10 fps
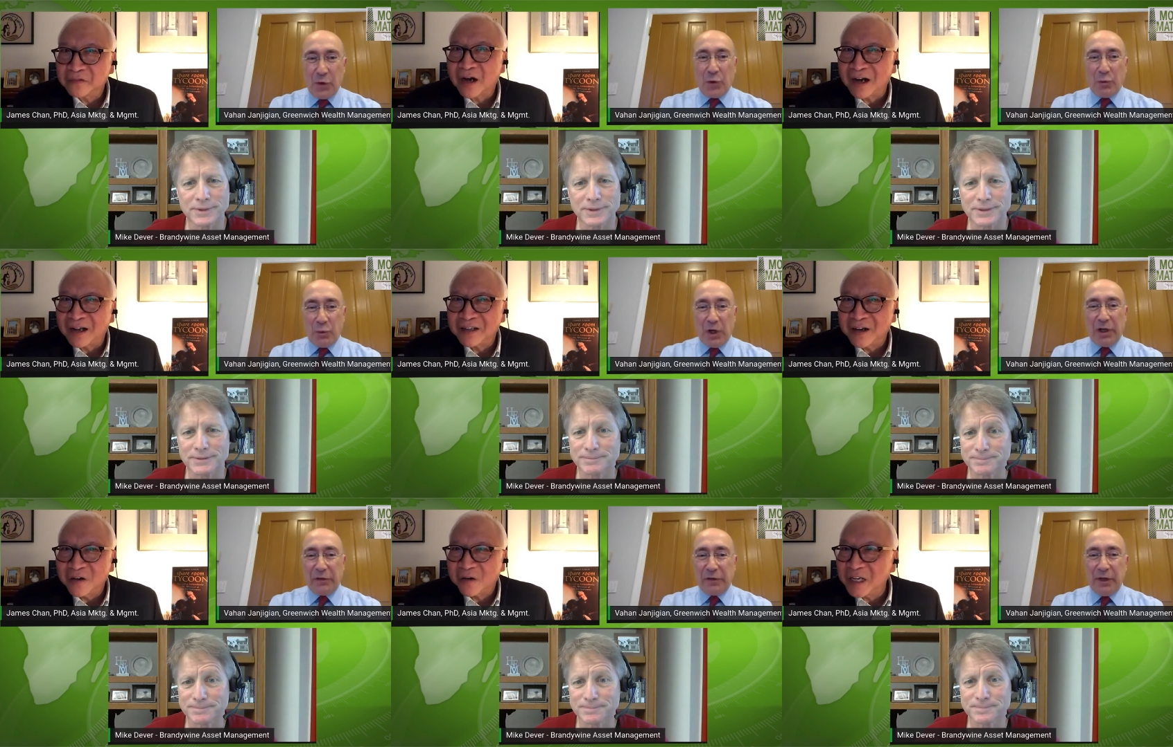Speaker 1: Raha,
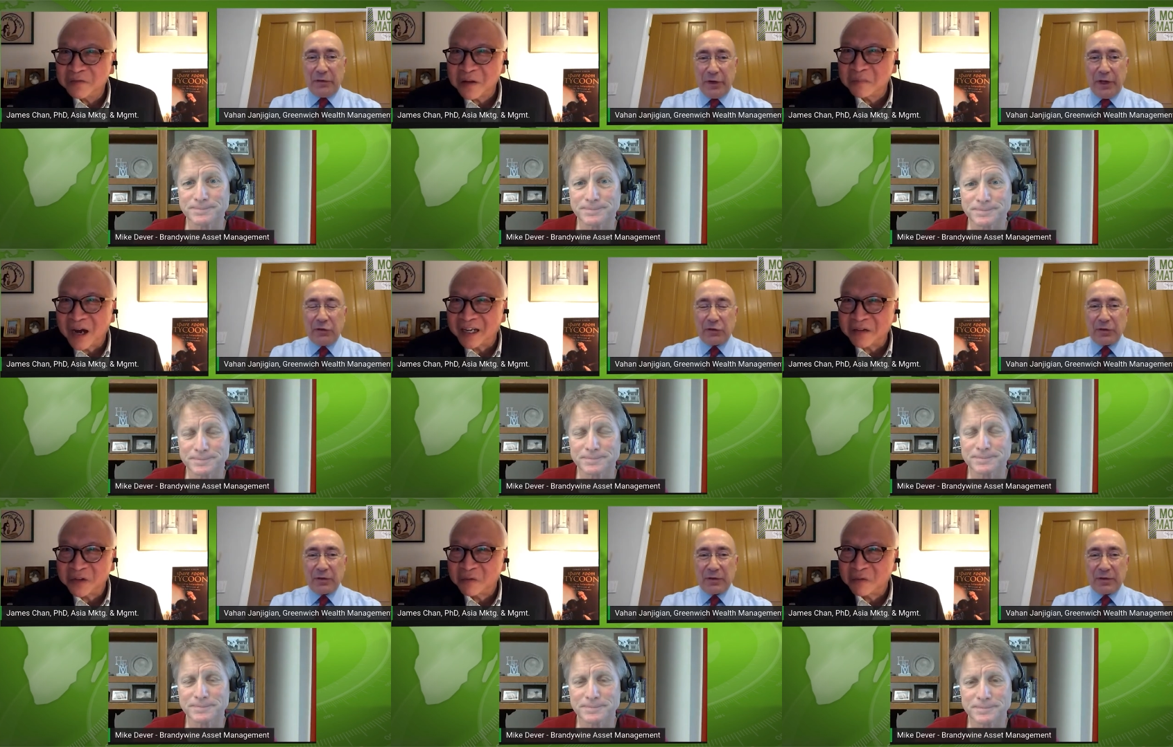well, or even
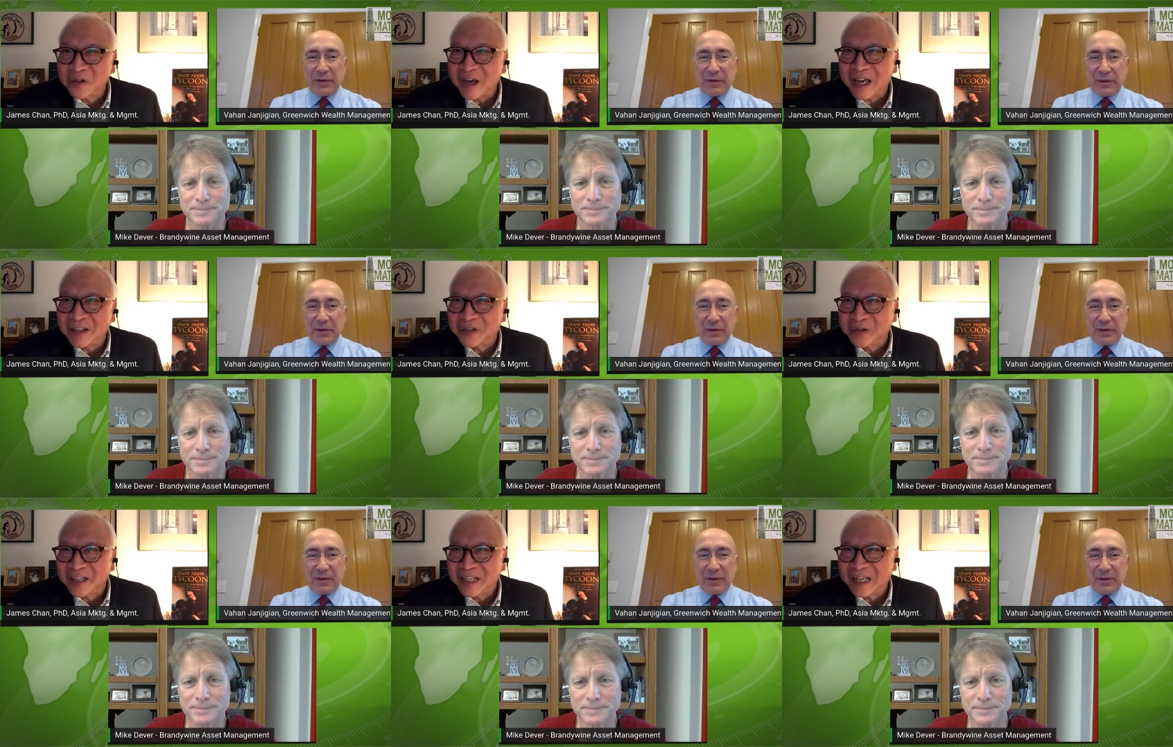Mike, if you want to add
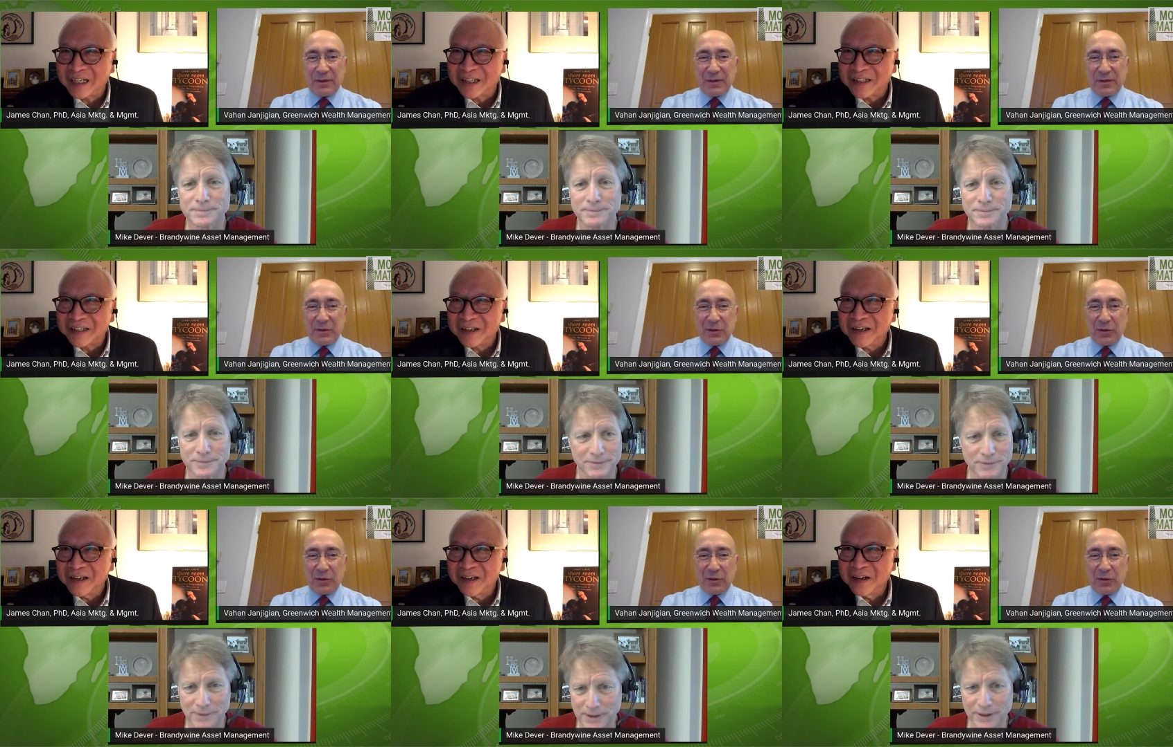to it later.
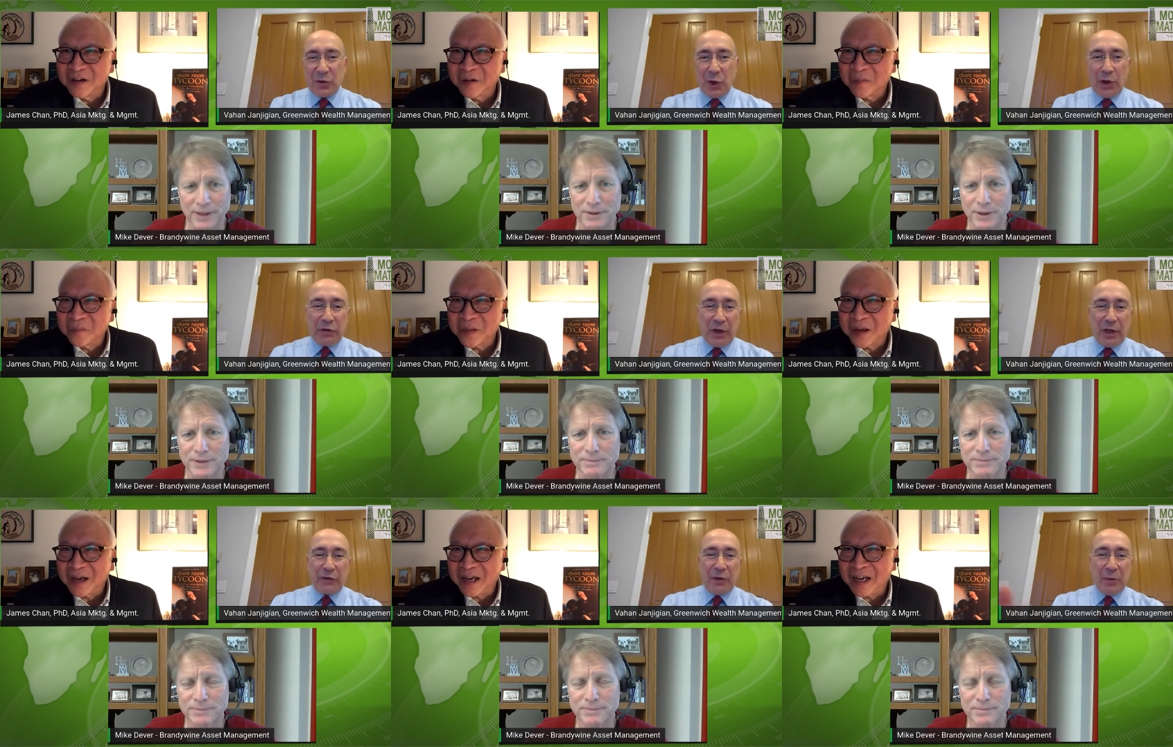You know,
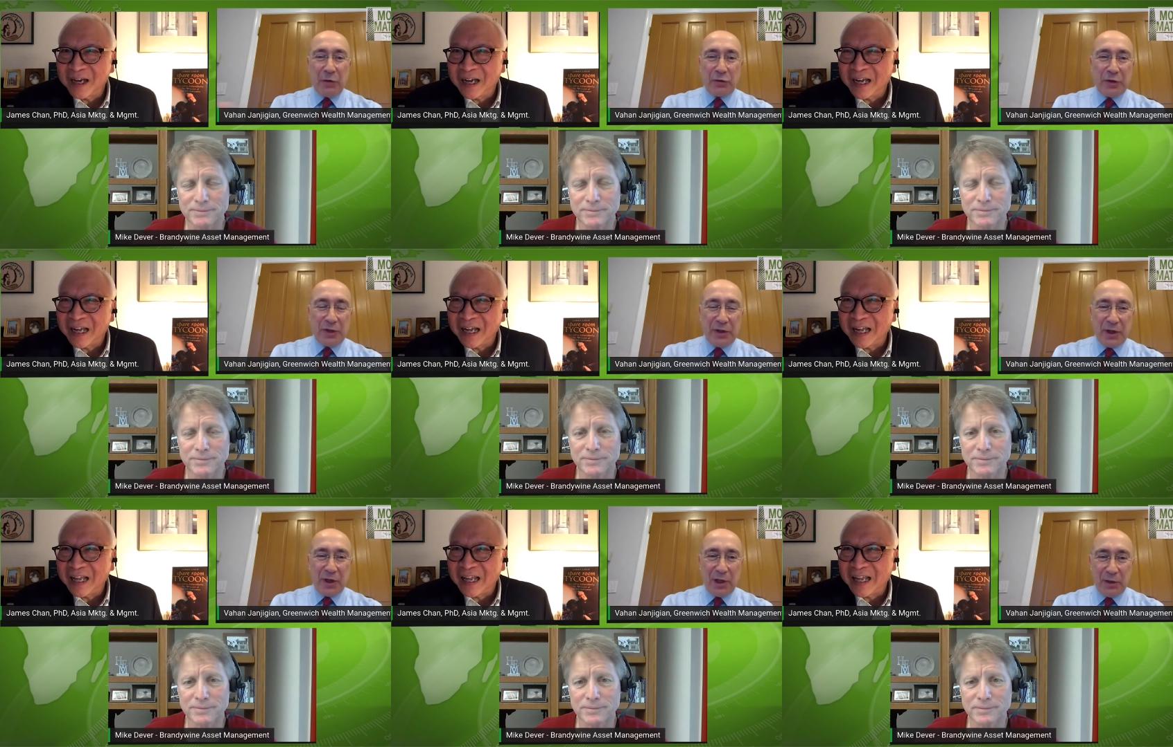
Speaker 2: as I mentioned in
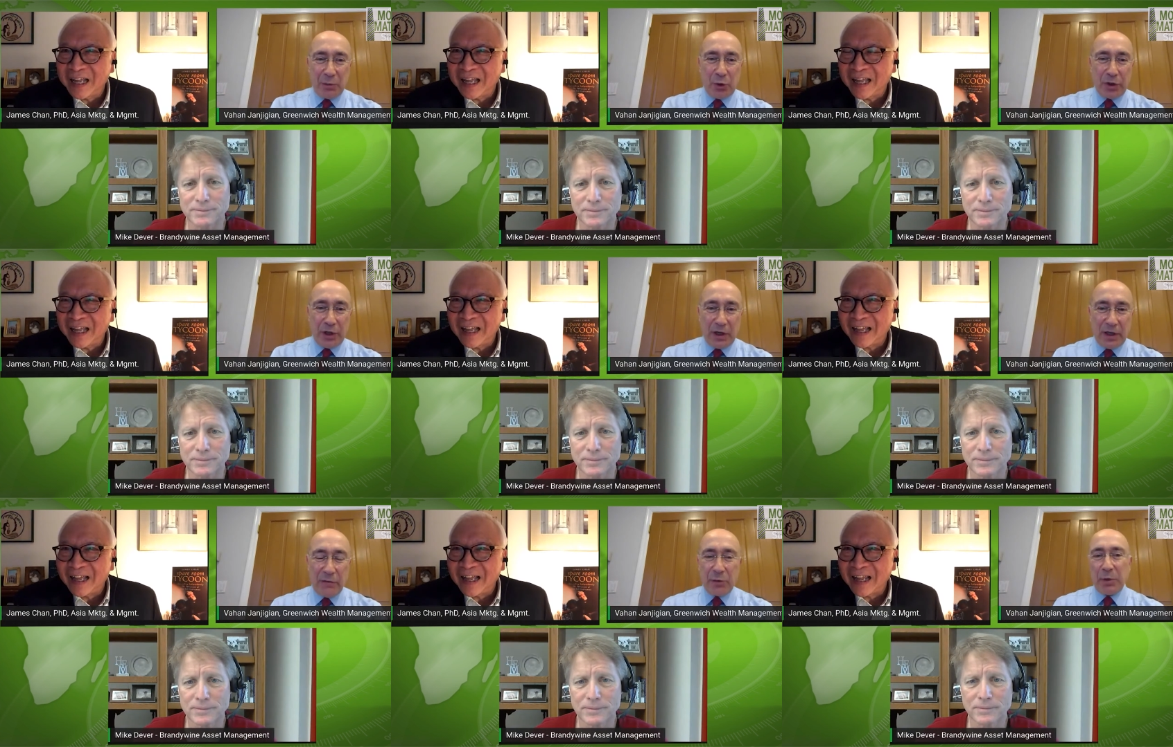uh, in the book,
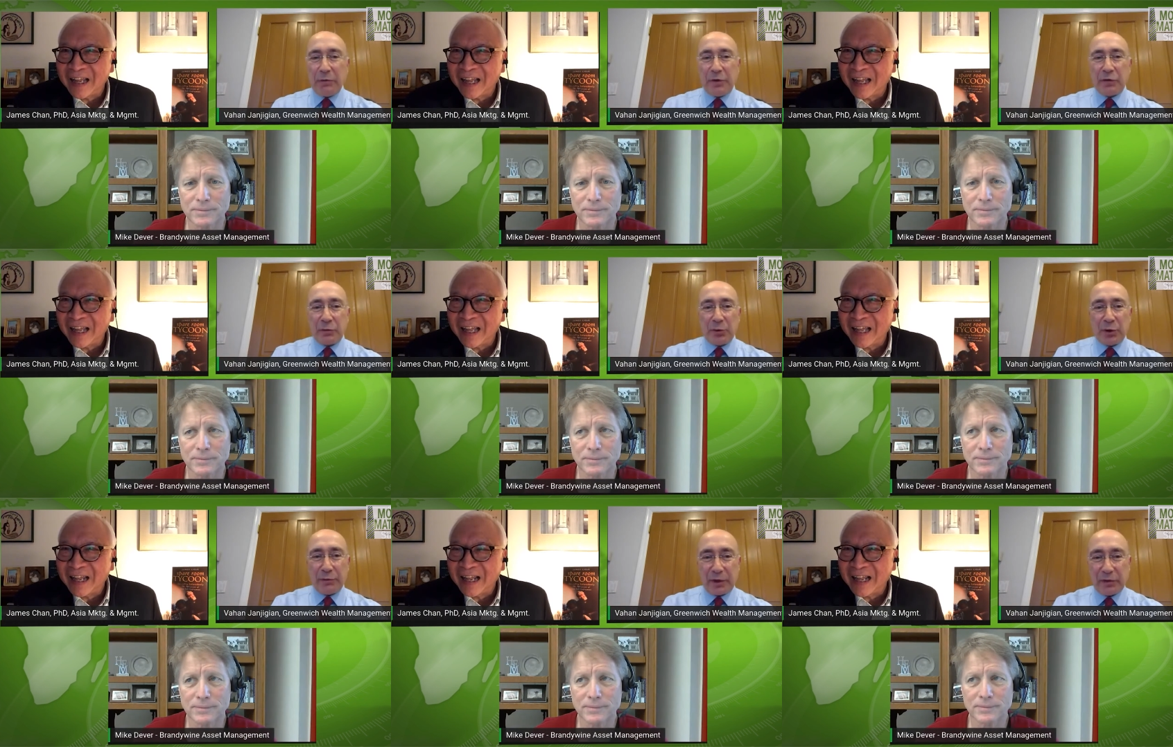uh, even Buffett isn't
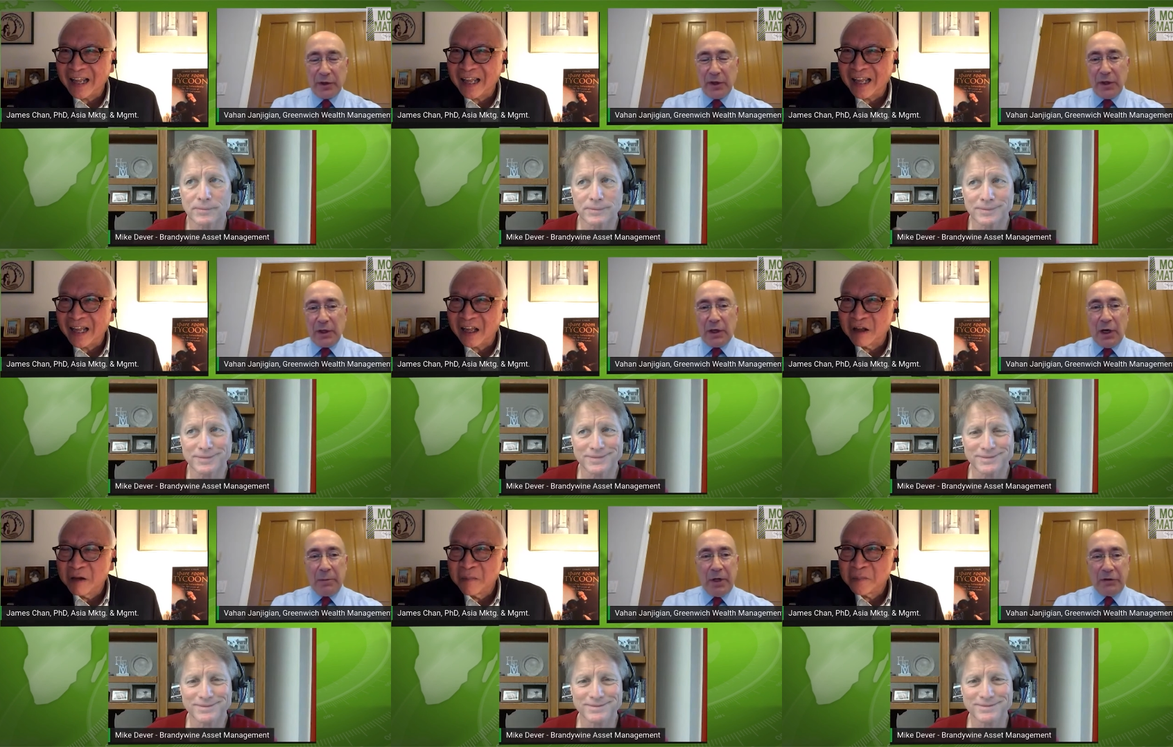perfect.
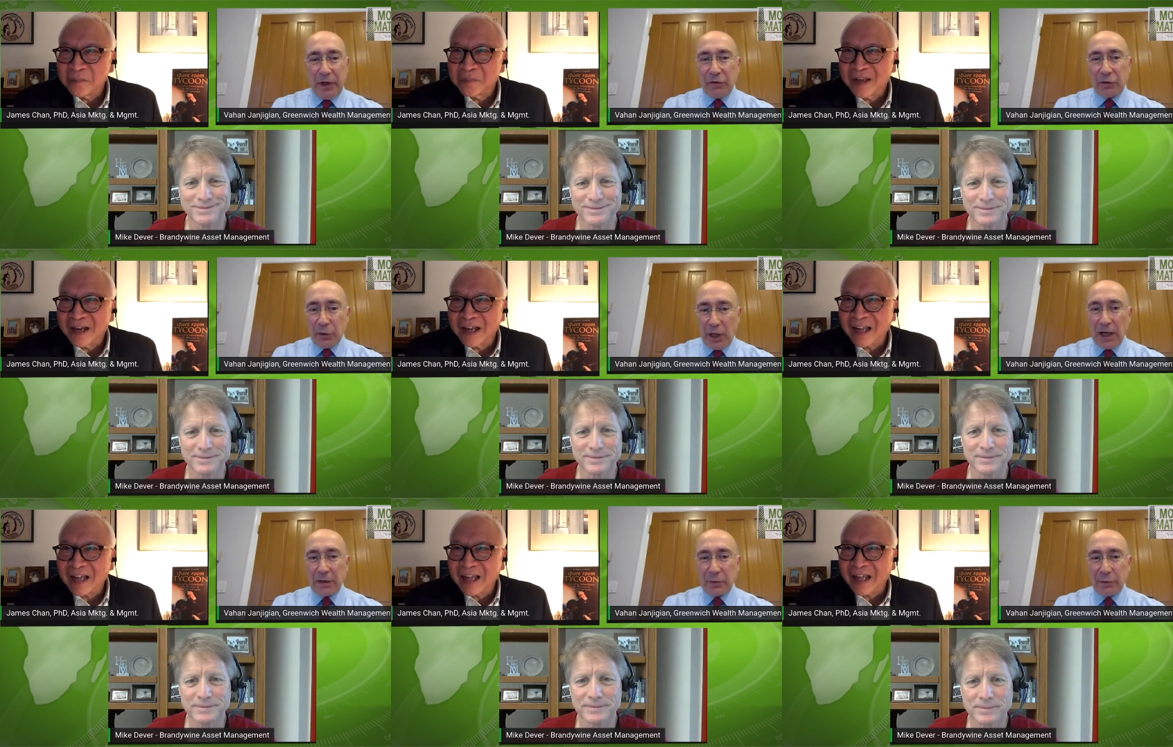Um, it takes a
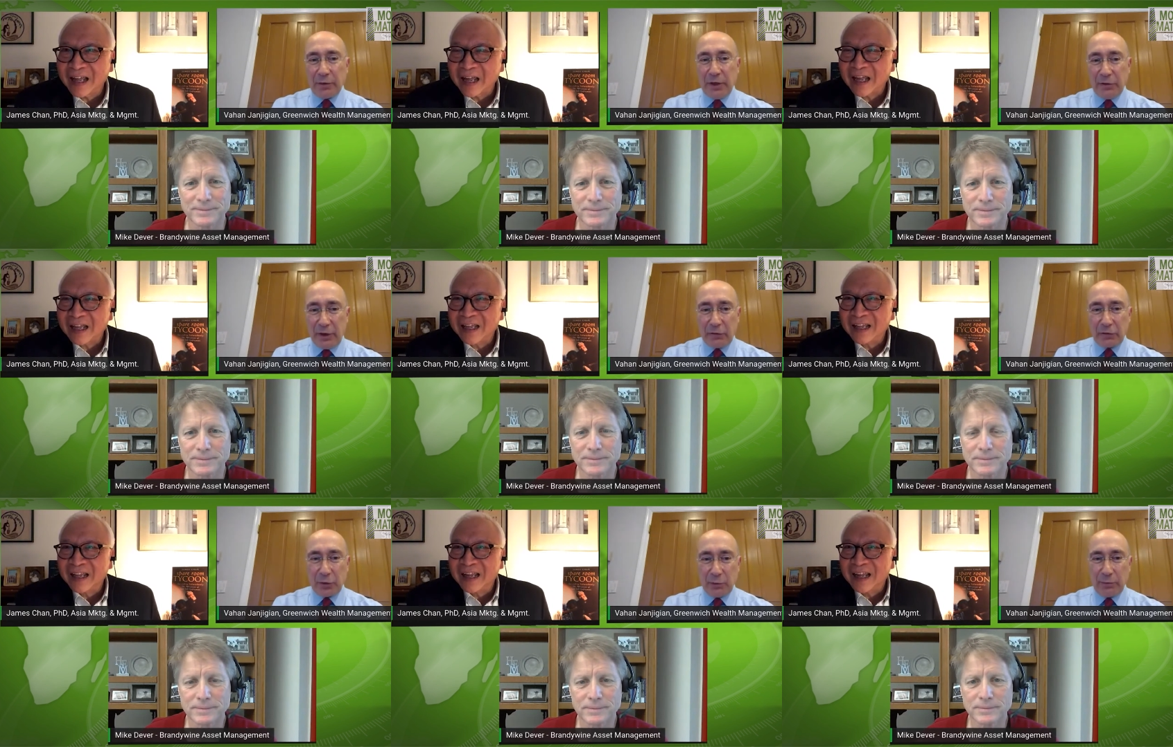lot of
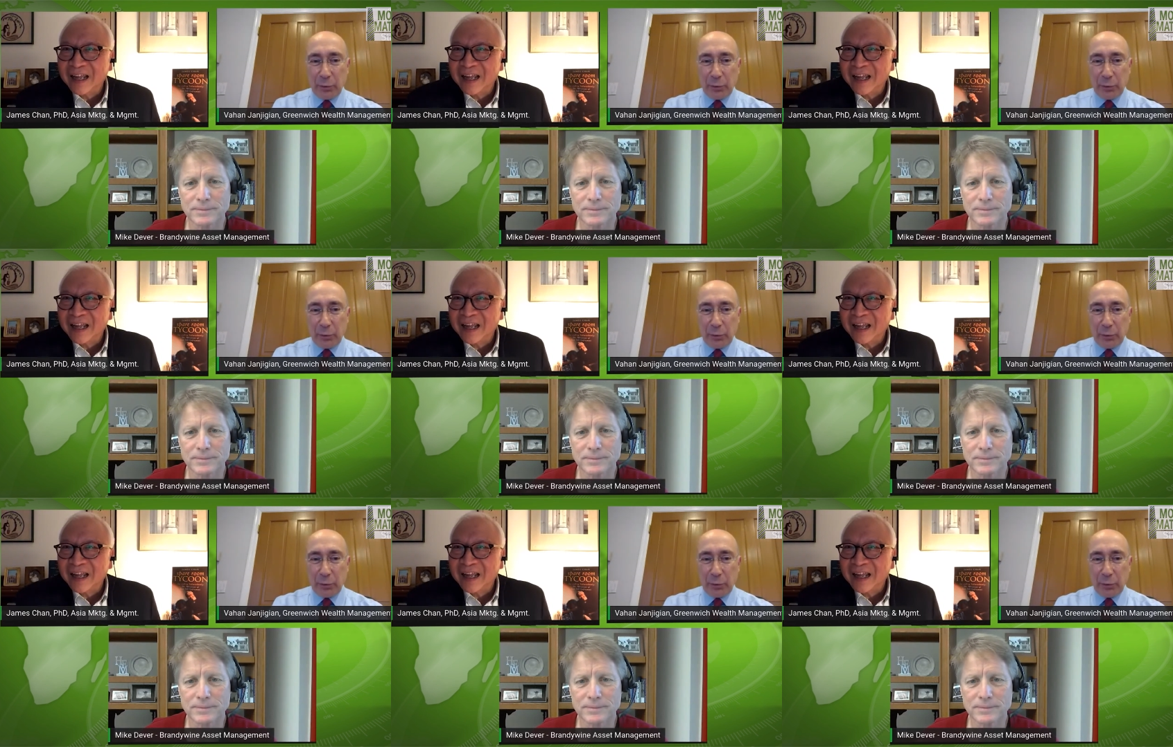intestinal